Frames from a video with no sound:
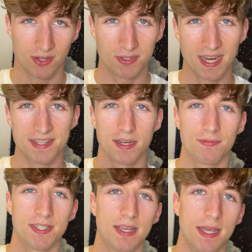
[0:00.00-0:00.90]
today's
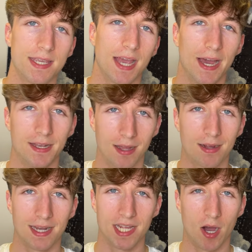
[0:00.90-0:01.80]
another day, and
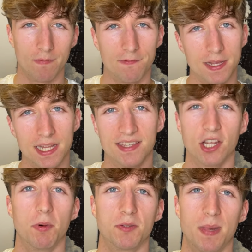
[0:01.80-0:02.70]
luckily I'm feeling so
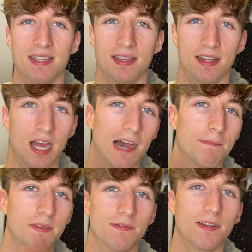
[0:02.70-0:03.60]
much better than I have
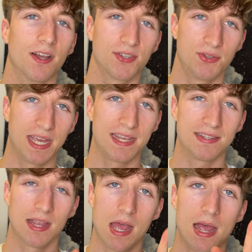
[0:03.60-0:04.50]
been for the last 2
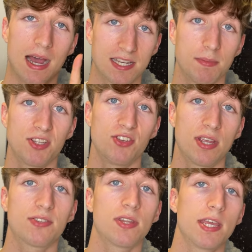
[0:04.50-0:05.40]
days. As I mentioned
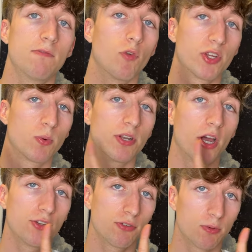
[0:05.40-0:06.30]
yesterday, Royce
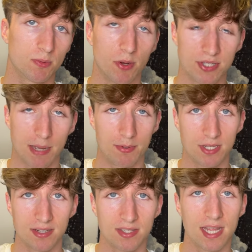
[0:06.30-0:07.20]
100 was supposed to happen
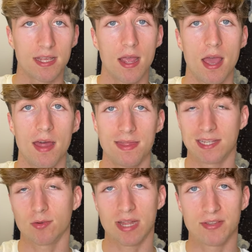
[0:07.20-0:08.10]
yesterday. That's
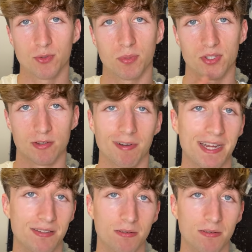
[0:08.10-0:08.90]
got cancelled because of the rain.